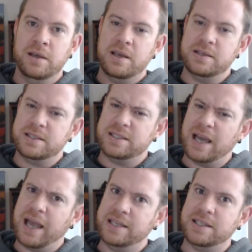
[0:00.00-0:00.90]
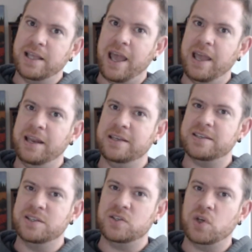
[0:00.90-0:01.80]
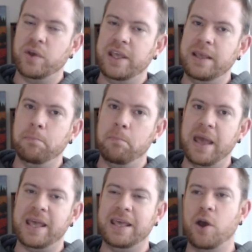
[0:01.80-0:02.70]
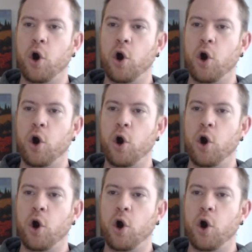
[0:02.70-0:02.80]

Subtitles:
is tied to the 80s, and so he